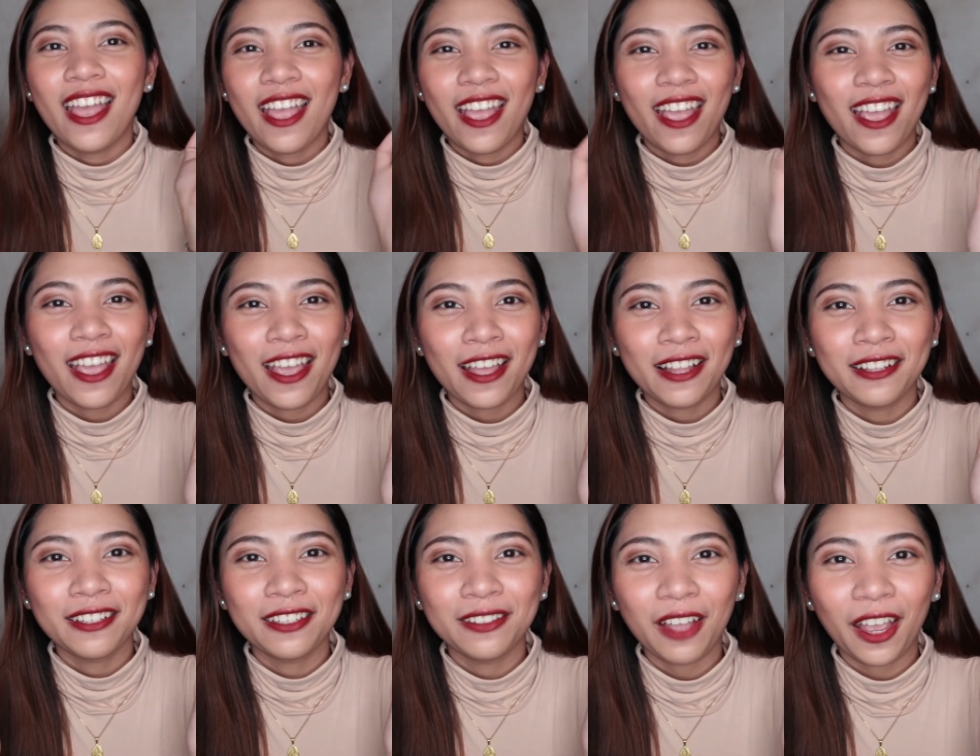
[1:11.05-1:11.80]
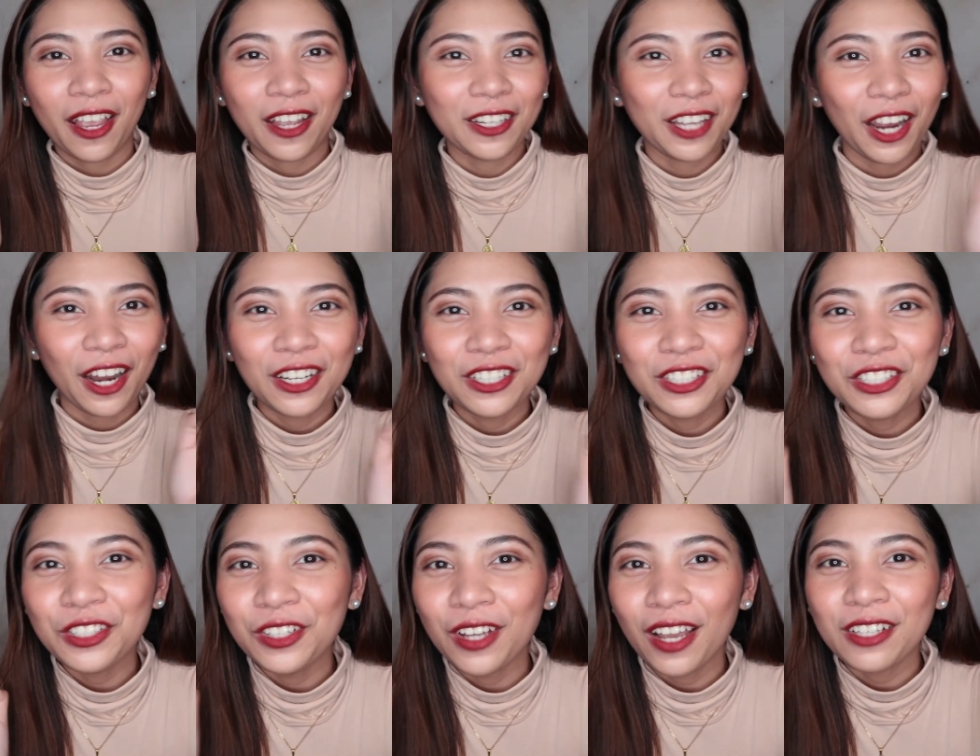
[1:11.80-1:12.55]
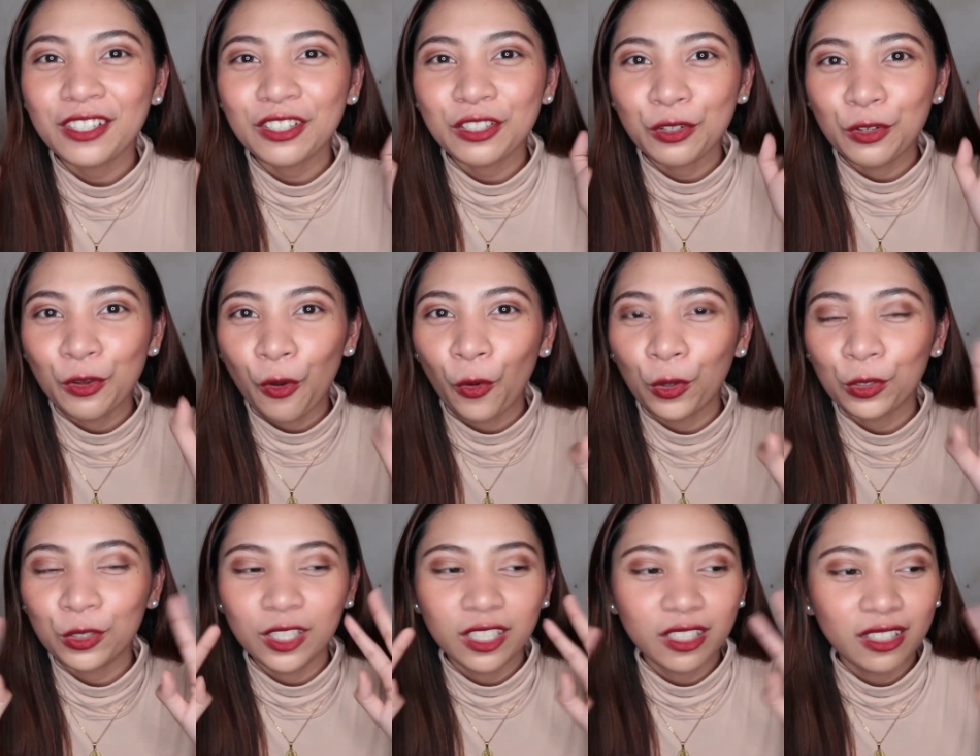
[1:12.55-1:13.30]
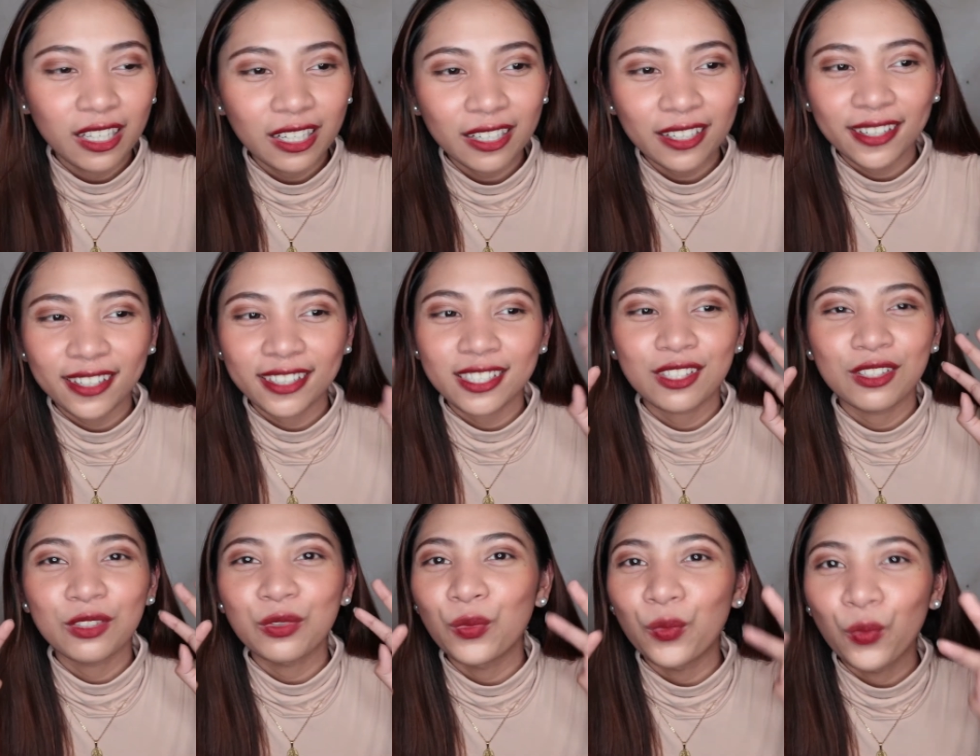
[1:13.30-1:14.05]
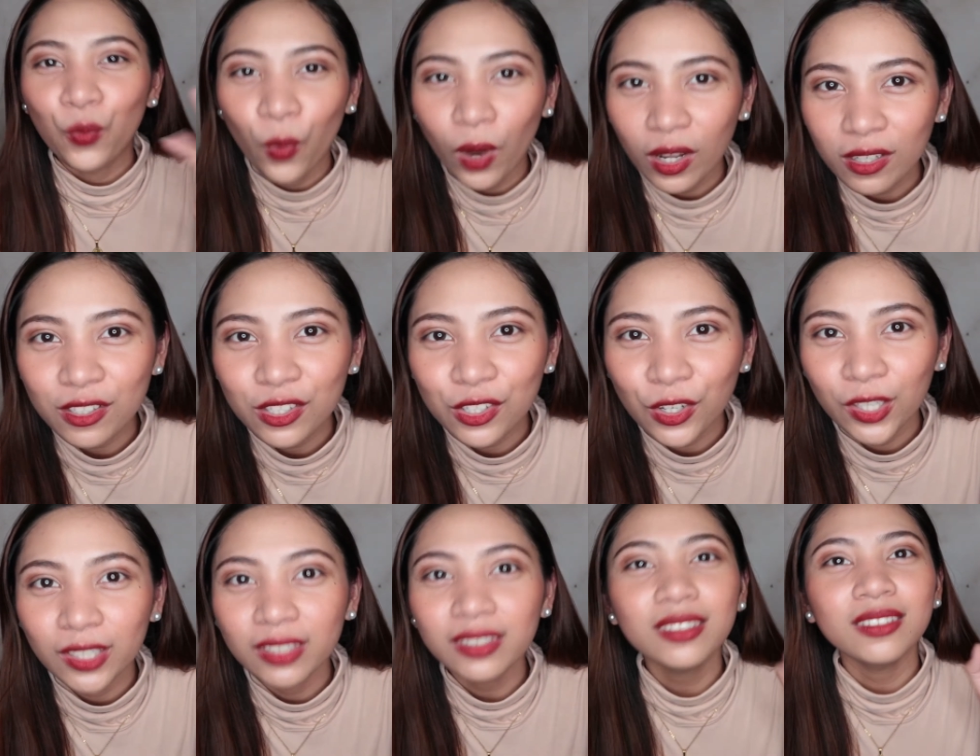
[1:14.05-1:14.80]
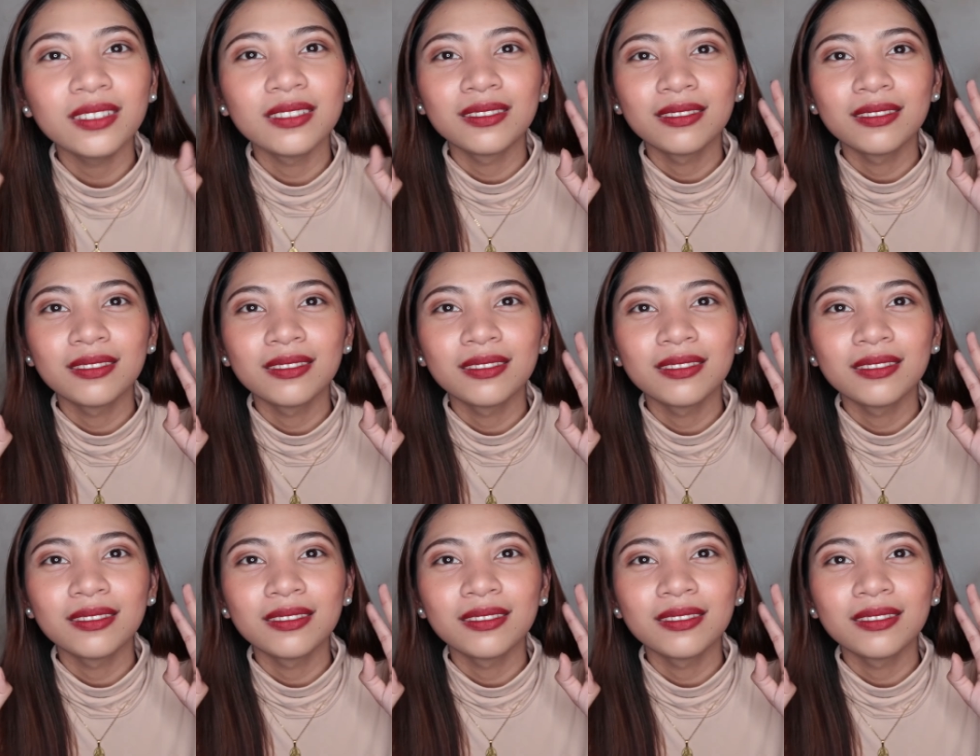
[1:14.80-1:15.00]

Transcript: And I encourage you guys to go to the nearest Watson